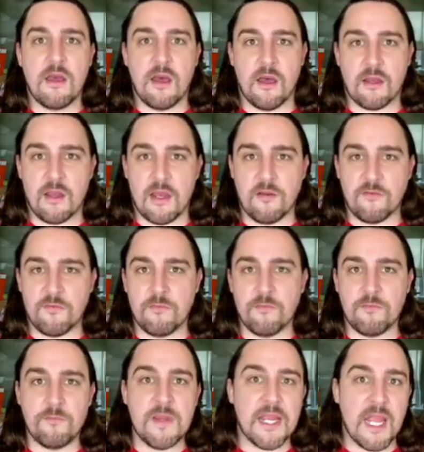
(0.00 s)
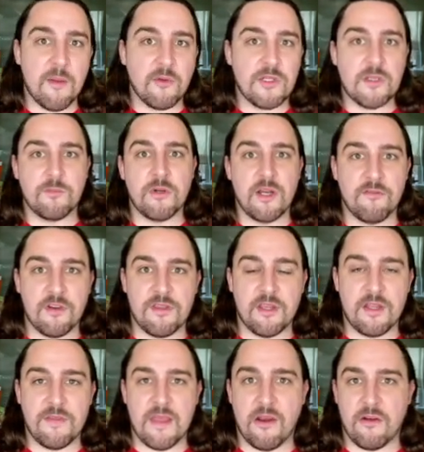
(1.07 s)
kind of being able to put everything
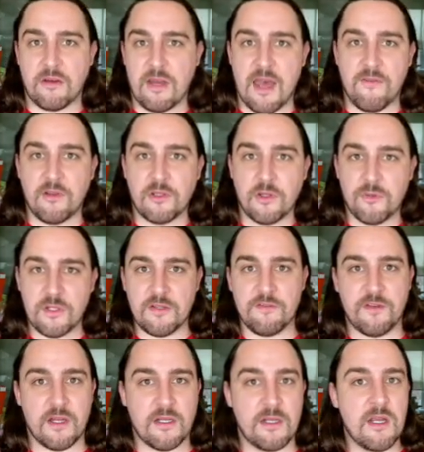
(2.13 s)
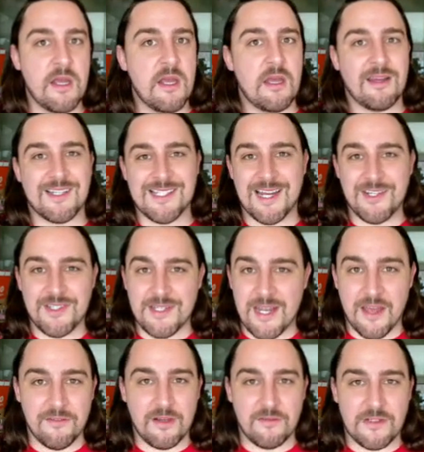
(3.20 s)
in there and have it look really fun, because I just didn't
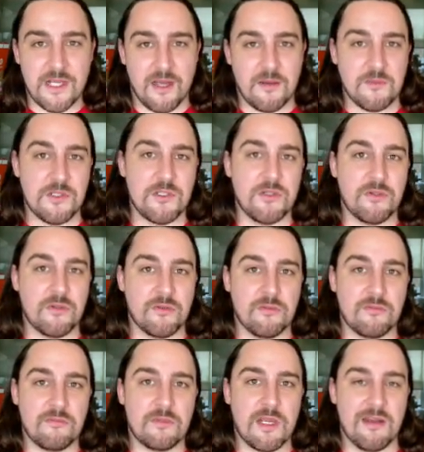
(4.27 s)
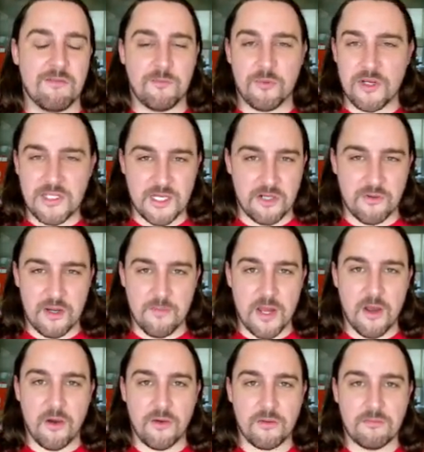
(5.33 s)
have enough time to kind of pre-decorate my
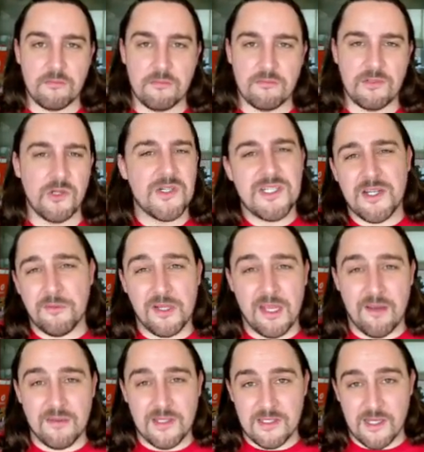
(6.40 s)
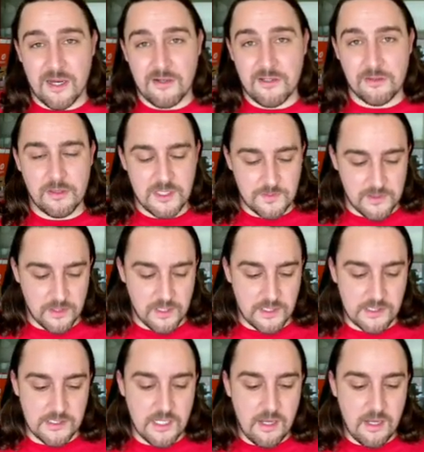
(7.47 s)
own, nor did I really have the desire to, let's be honest.